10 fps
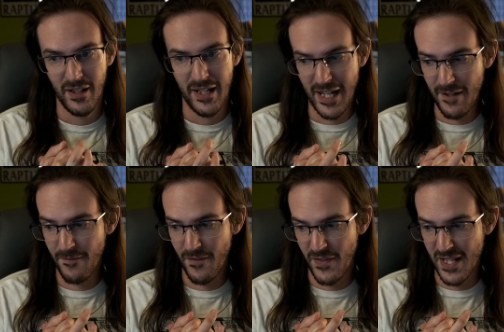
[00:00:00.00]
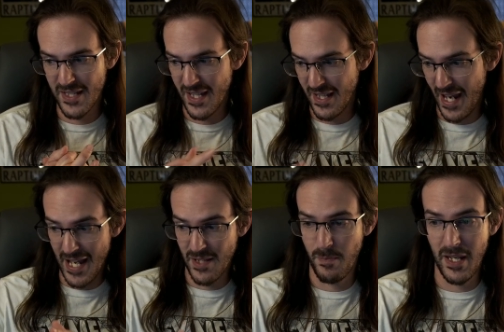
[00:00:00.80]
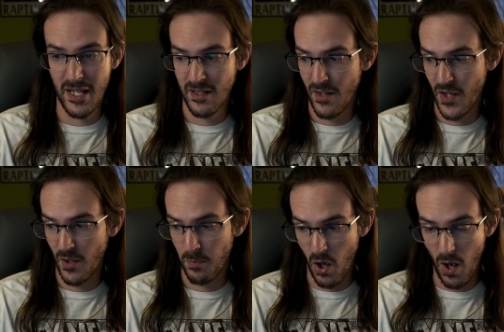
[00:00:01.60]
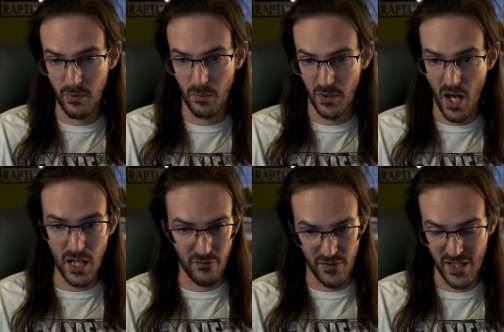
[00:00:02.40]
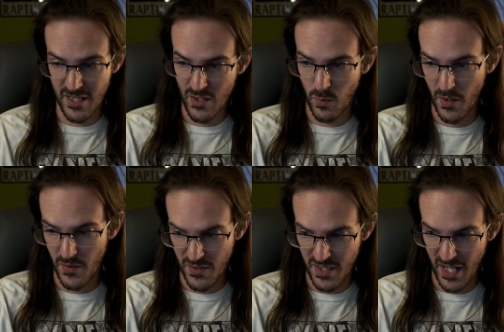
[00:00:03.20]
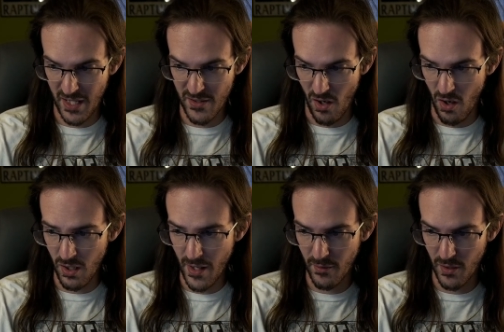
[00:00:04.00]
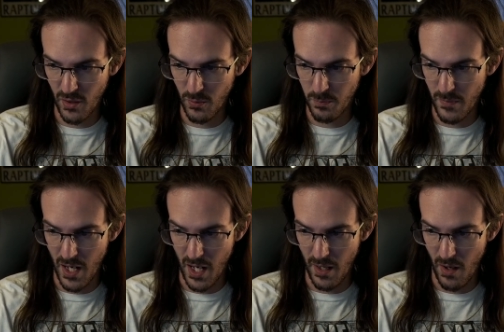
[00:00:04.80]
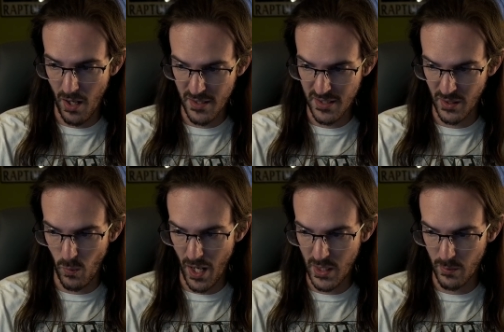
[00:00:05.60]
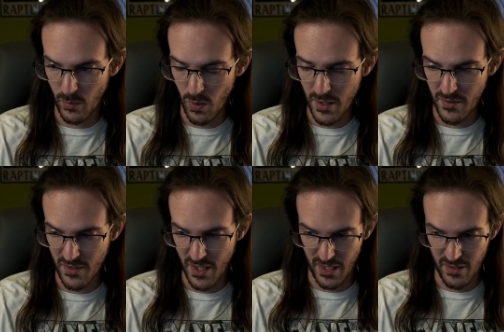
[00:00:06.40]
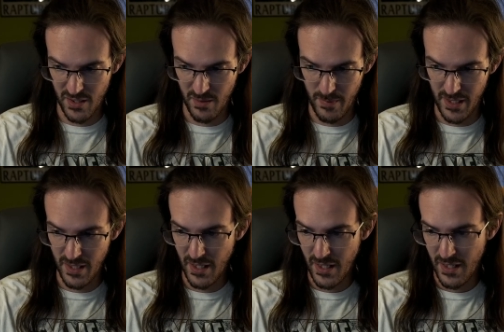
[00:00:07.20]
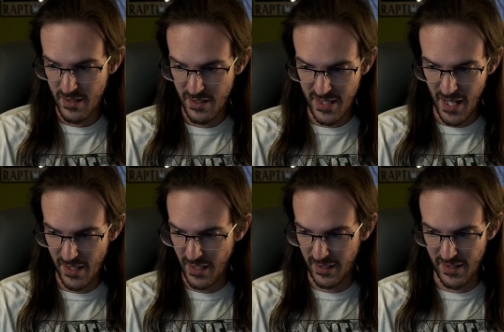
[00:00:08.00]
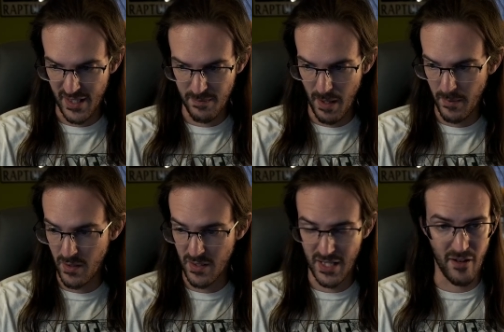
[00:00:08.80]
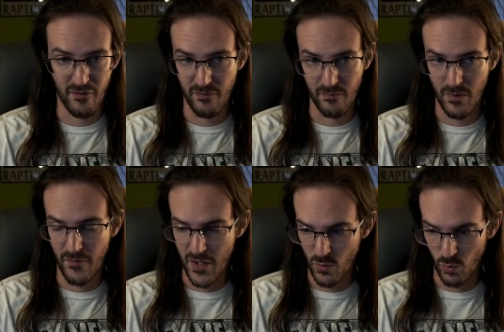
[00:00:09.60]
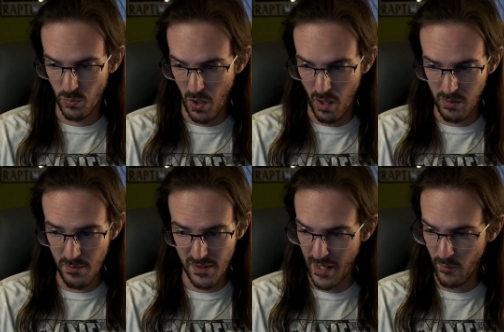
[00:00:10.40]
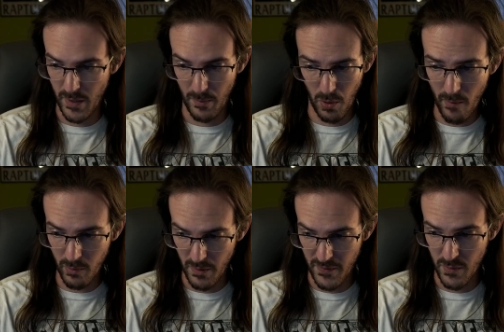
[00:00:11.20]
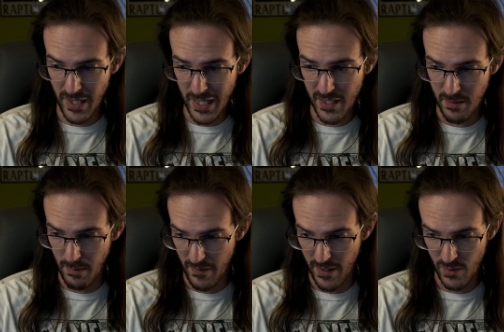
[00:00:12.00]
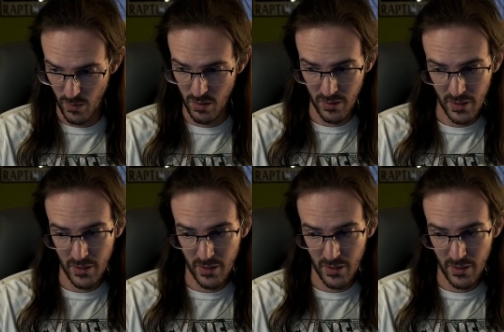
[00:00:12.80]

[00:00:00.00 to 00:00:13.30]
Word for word: if this has been their problem or not, if this is where their settings are. I don't know, uh, honestly, why you would want your settings to be set like this. Maybe you just have visual problems, and that would be a problem. If you need it to be this, well,